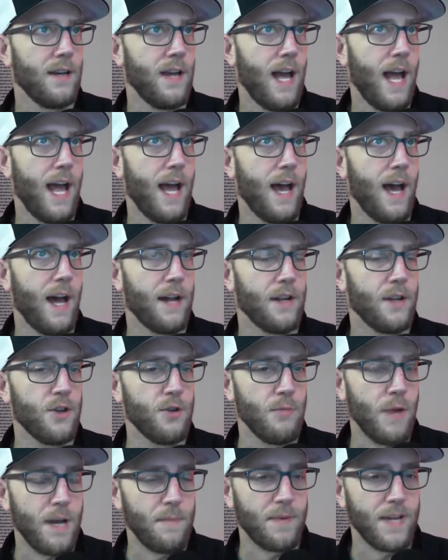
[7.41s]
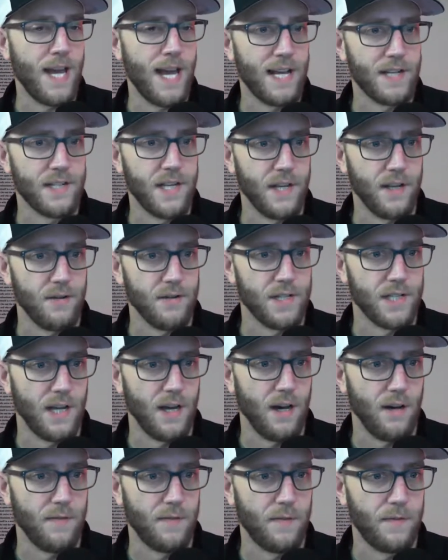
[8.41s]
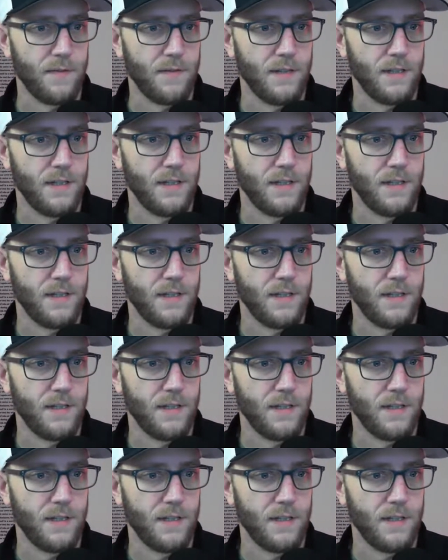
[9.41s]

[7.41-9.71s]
And you might be asking yourself,